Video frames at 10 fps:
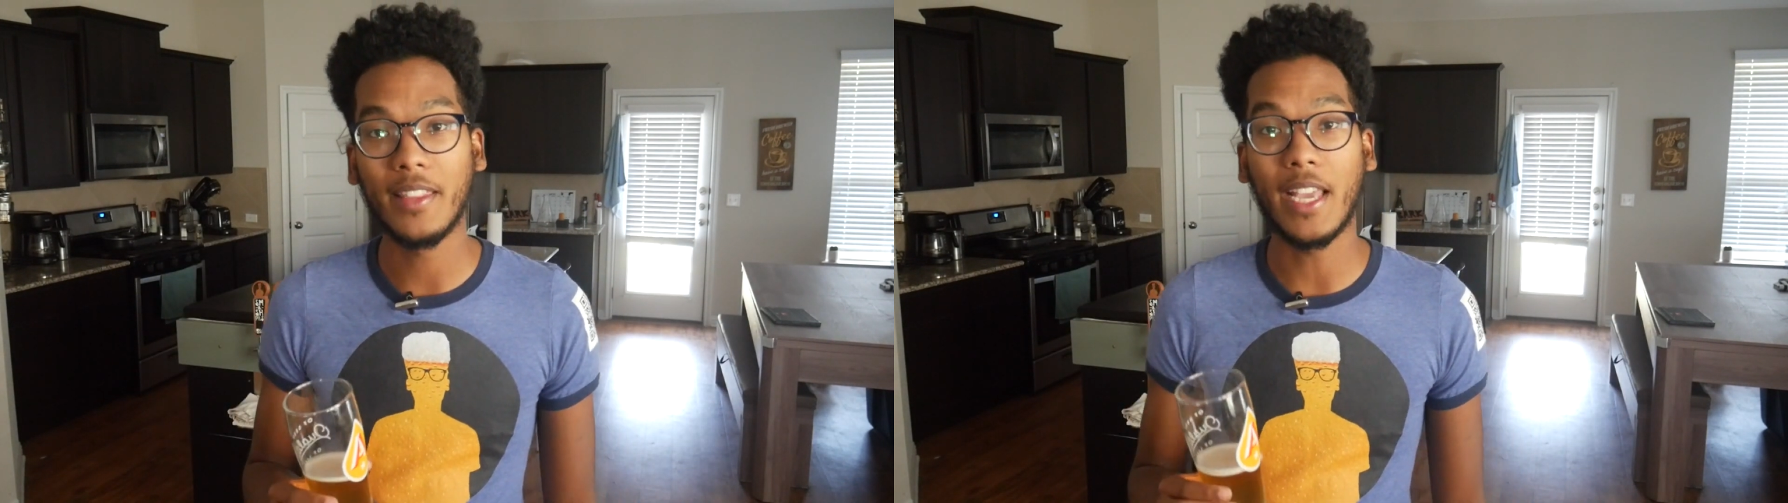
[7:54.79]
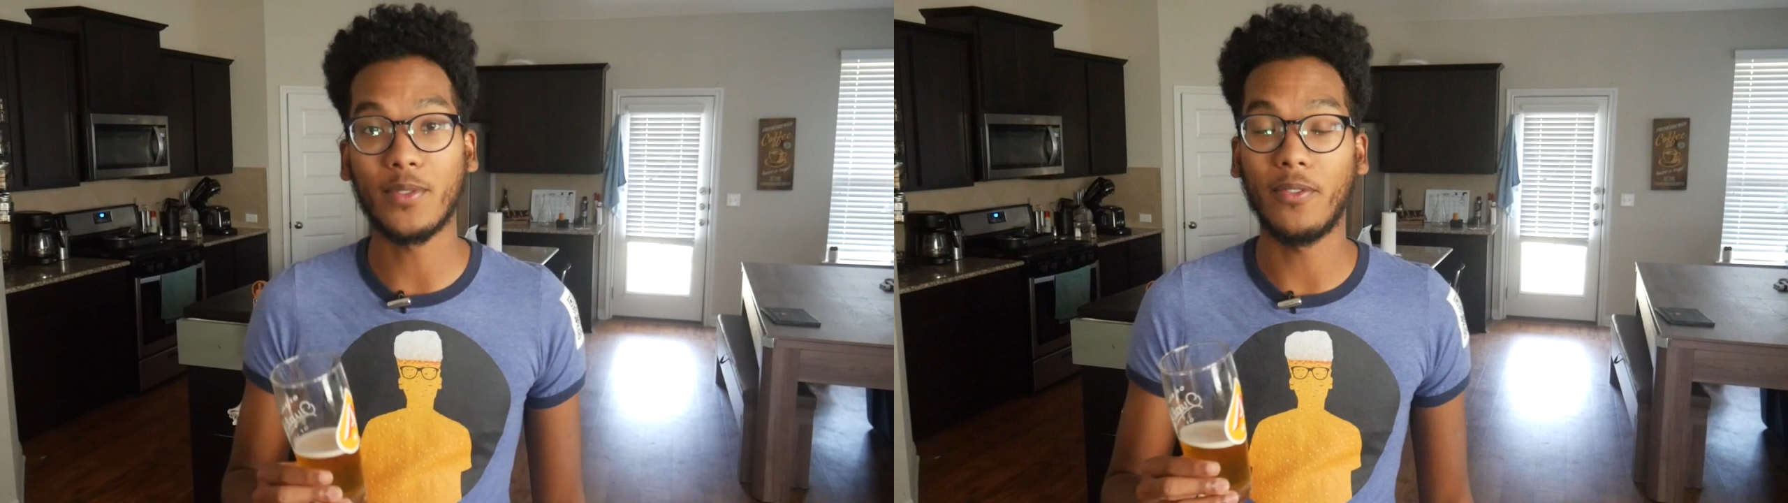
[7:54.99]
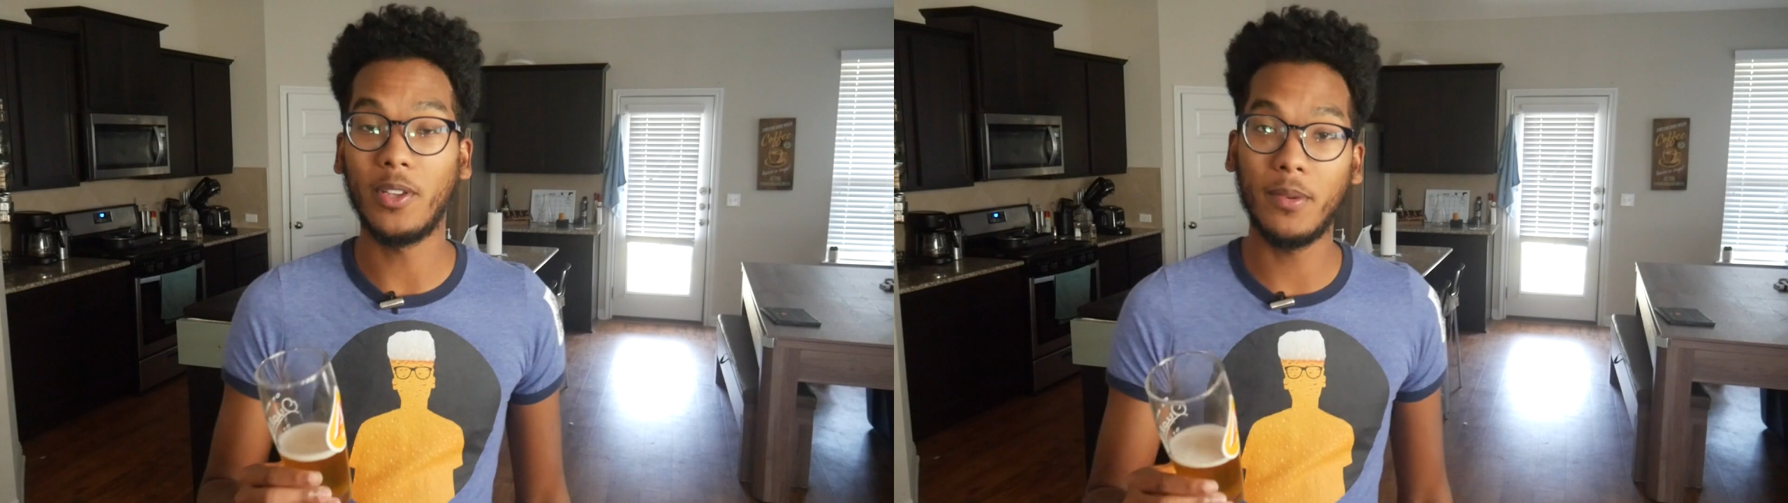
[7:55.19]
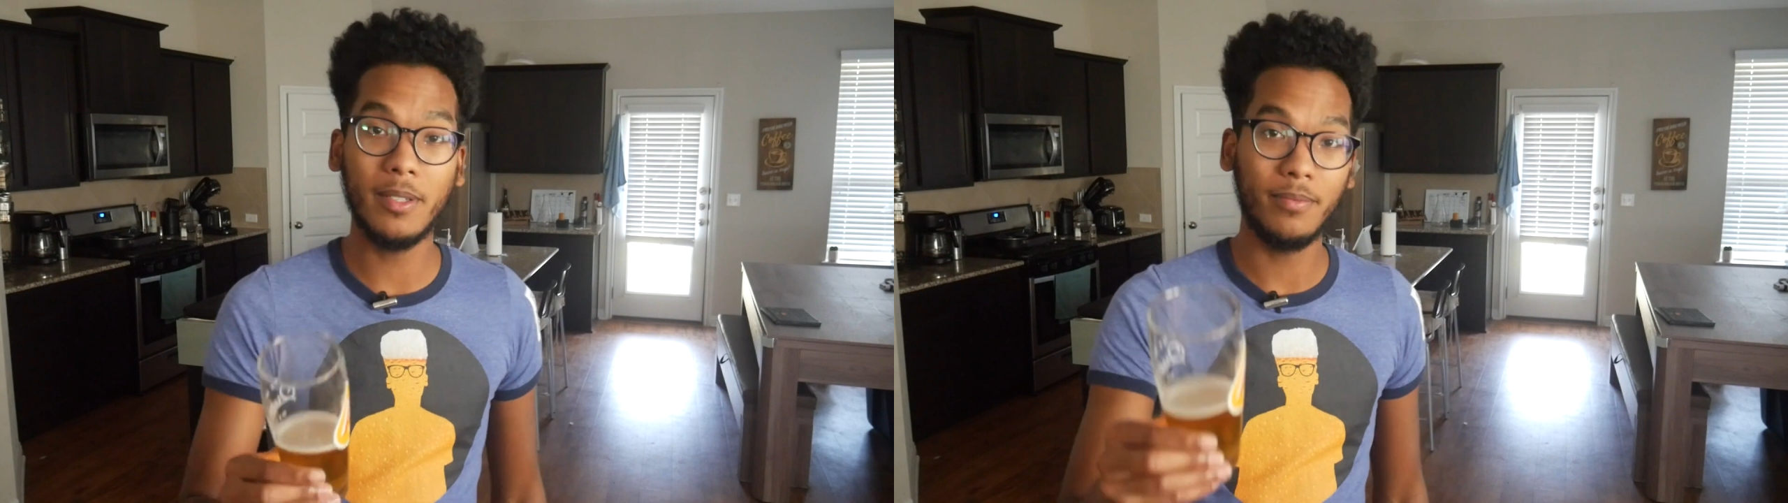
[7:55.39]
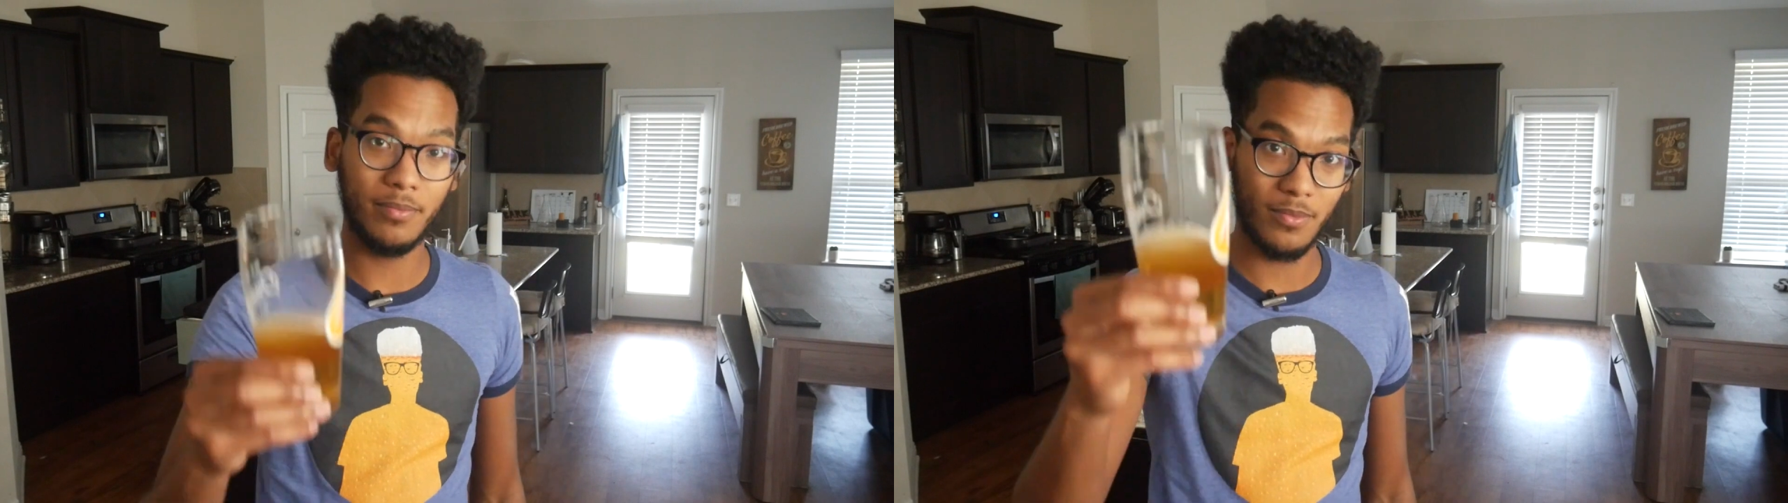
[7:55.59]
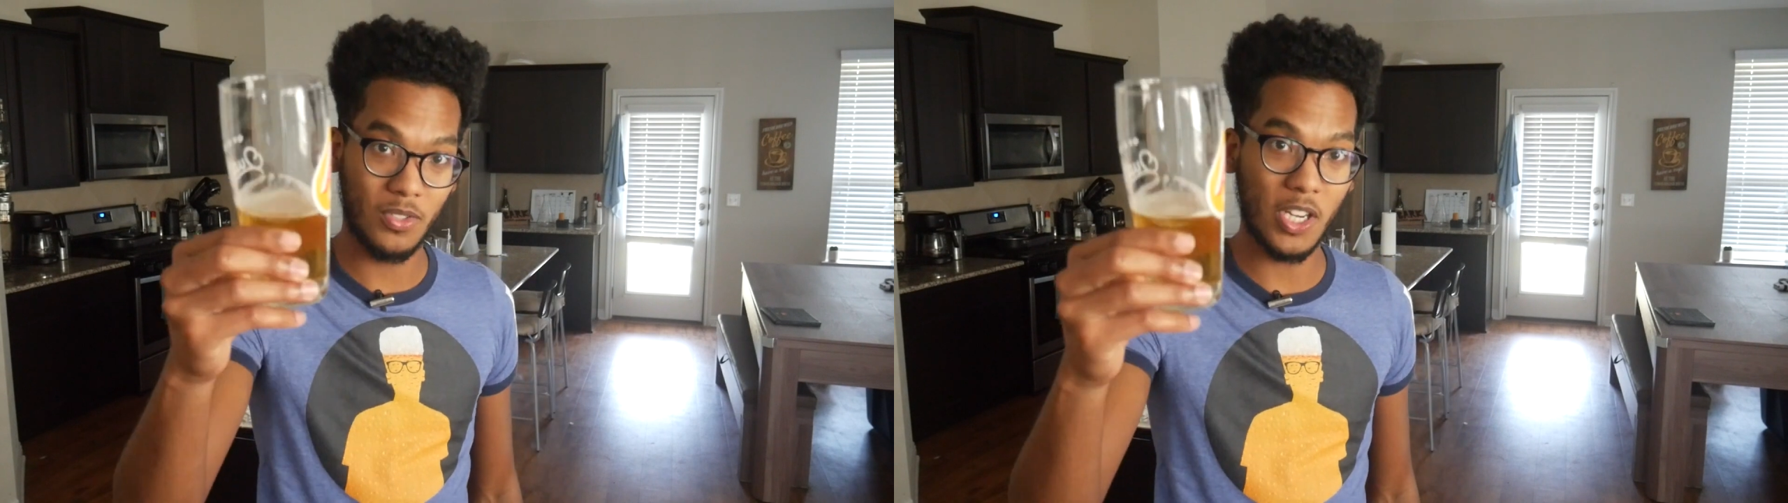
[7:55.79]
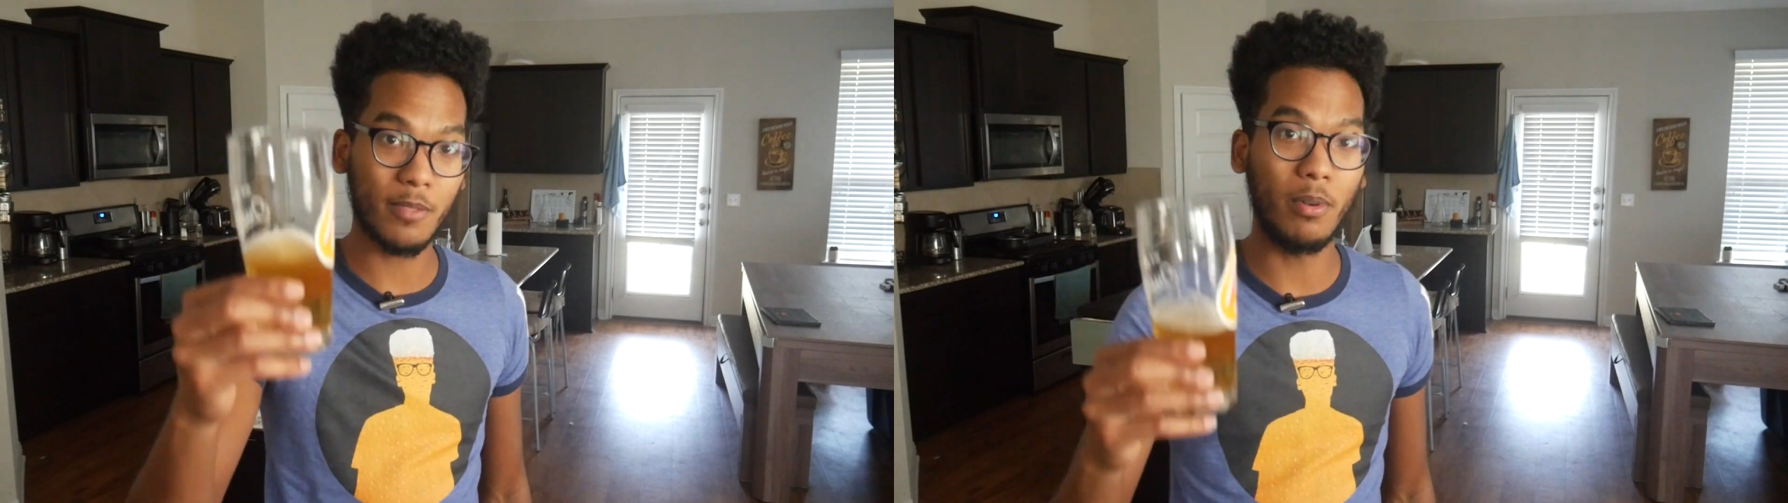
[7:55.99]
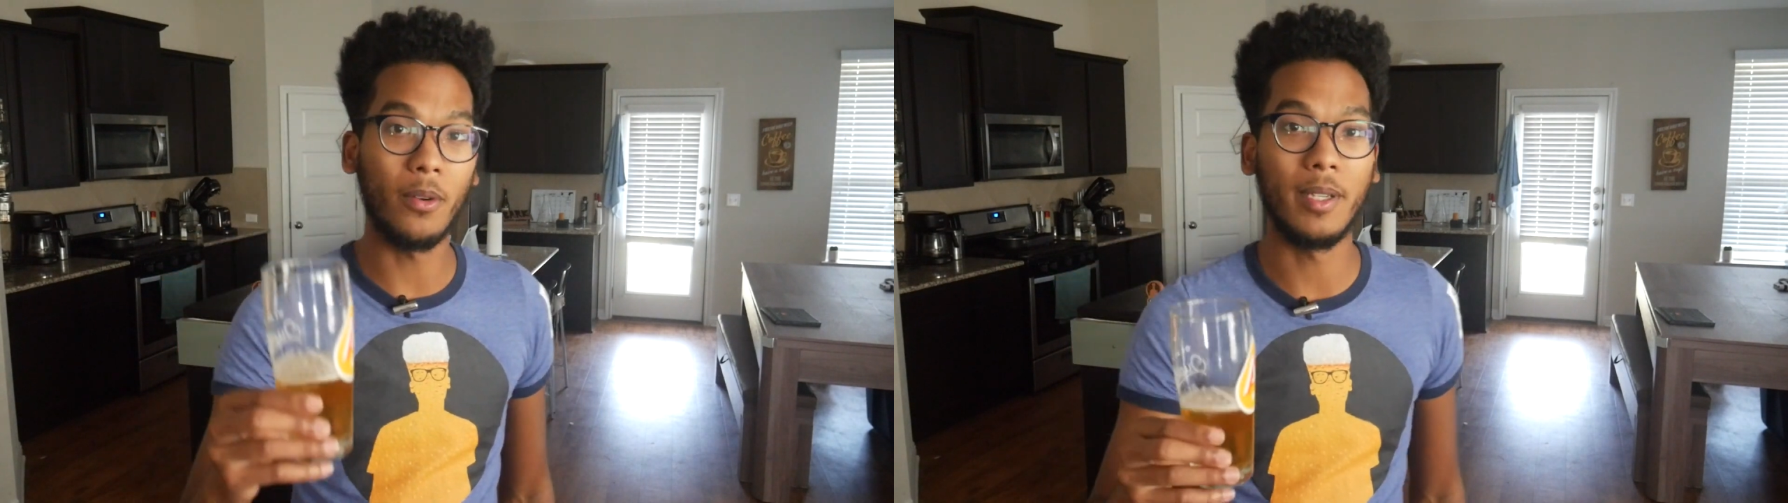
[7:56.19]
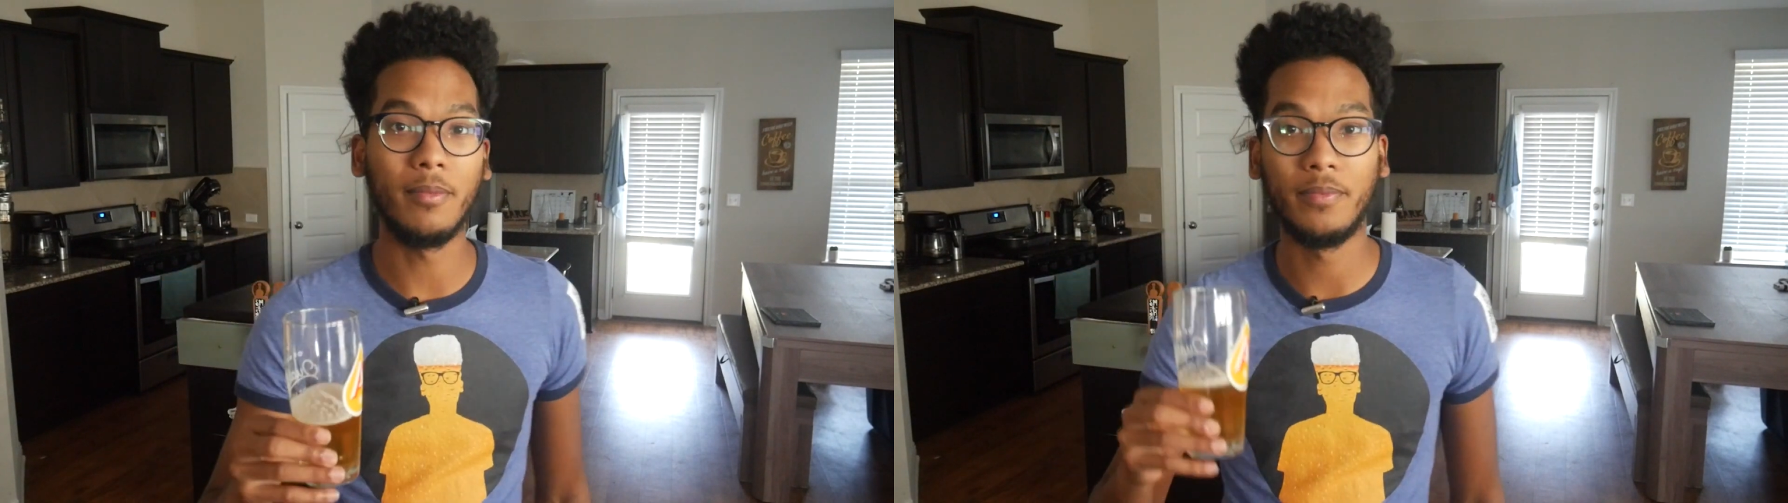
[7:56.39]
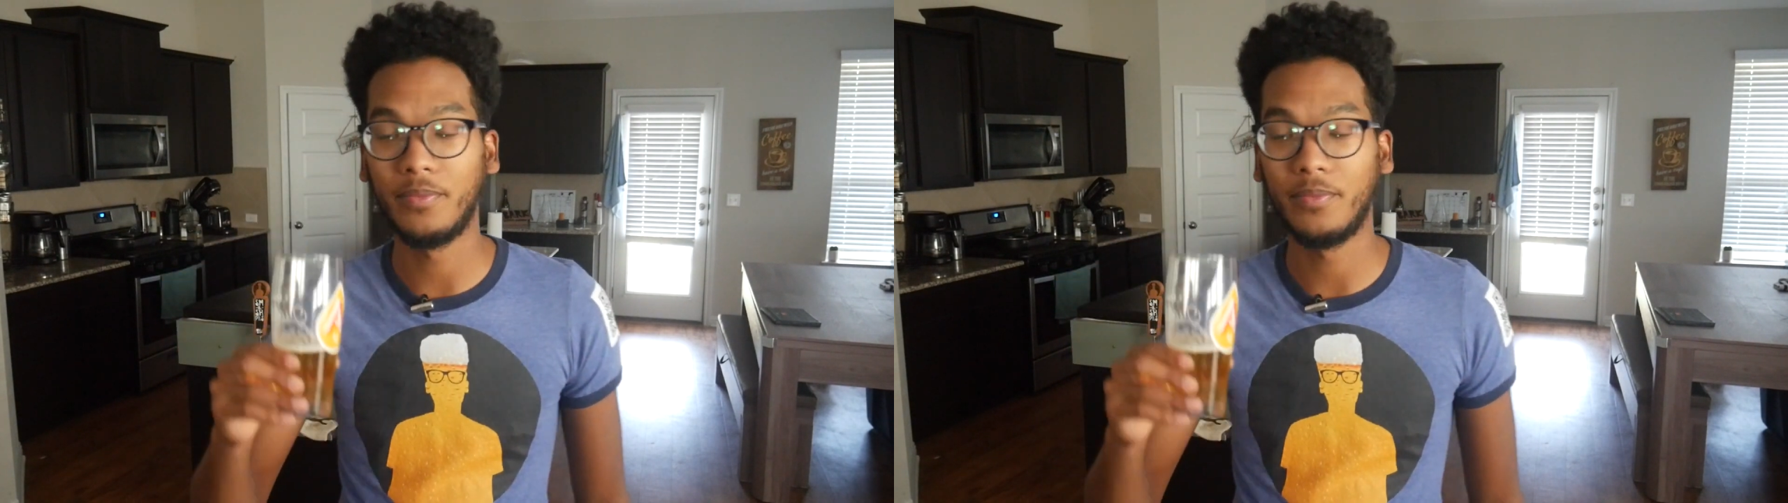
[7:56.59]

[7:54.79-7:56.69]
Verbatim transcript: Thanks for viewing, Jus' Brewing.